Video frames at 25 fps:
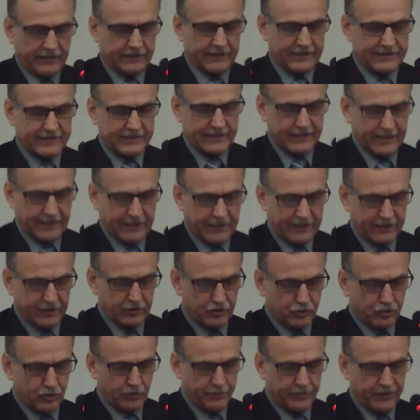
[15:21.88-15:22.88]
in the sea
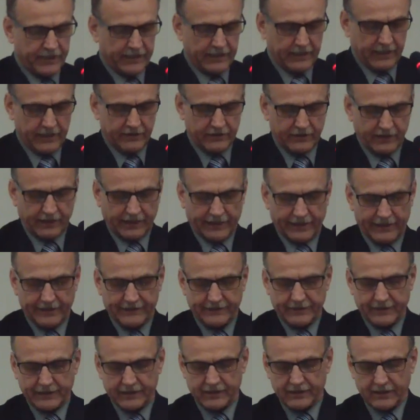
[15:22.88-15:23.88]
to be either
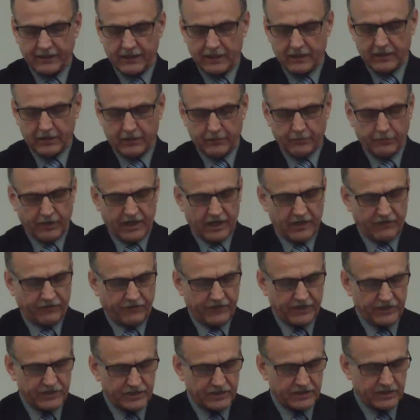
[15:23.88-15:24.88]
eaten by
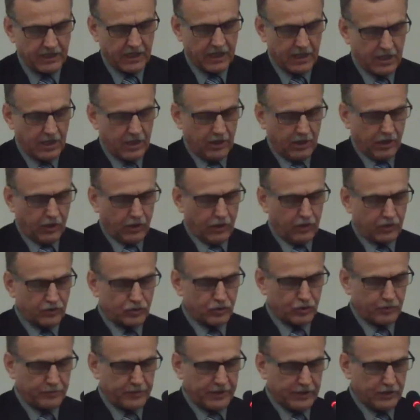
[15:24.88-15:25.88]
fish or
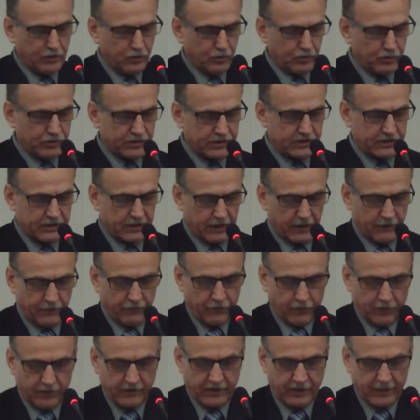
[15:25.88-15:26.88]
to be used
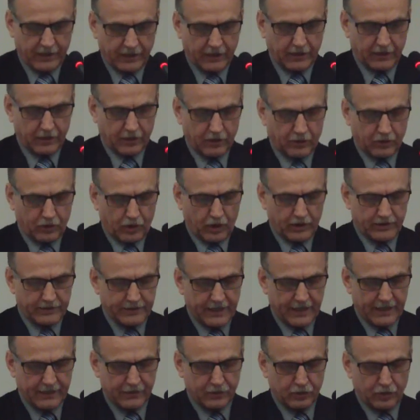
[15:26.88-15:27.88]
for the
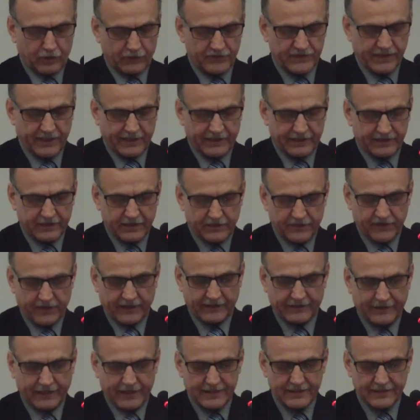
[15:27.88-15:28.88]
conduct of
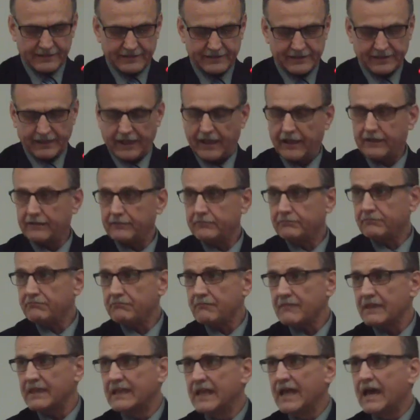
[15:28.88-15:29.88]
scientific tests
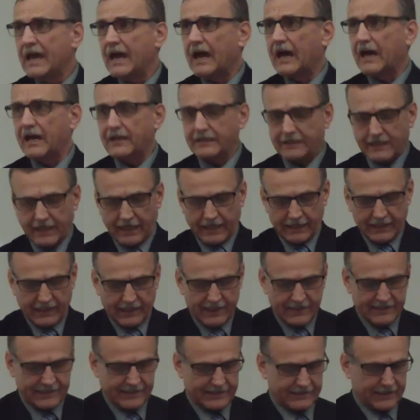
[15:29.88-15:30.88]
and
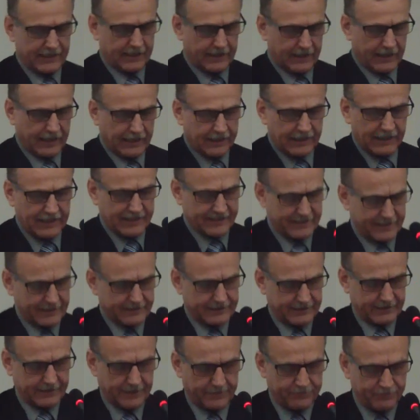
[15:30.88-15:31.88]

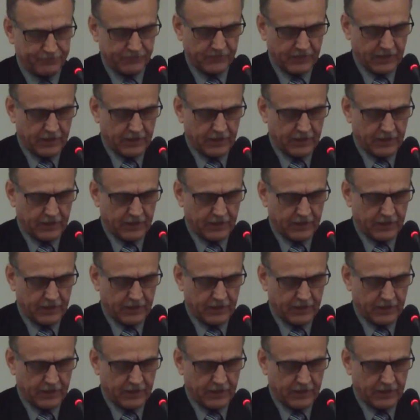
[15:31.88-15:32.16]
analysis.